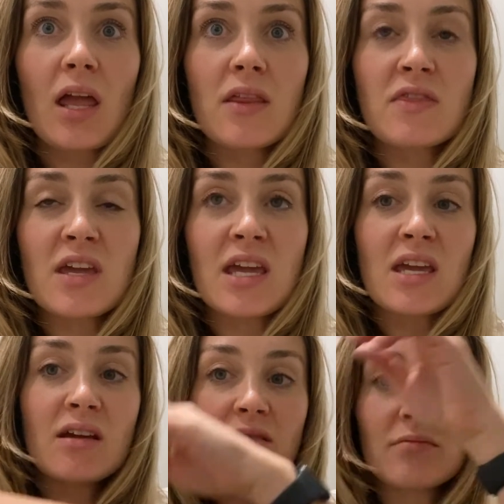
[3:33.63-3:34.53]

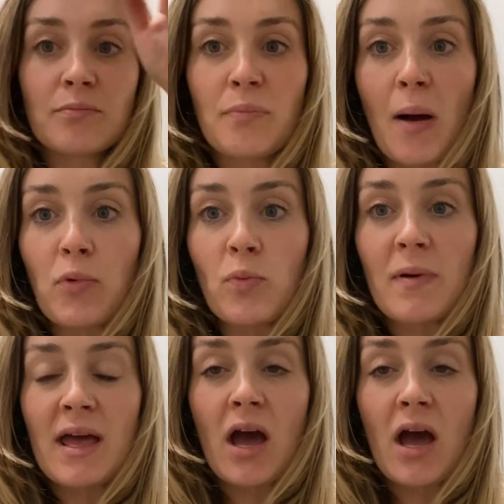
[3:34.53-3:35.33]
the bubble bit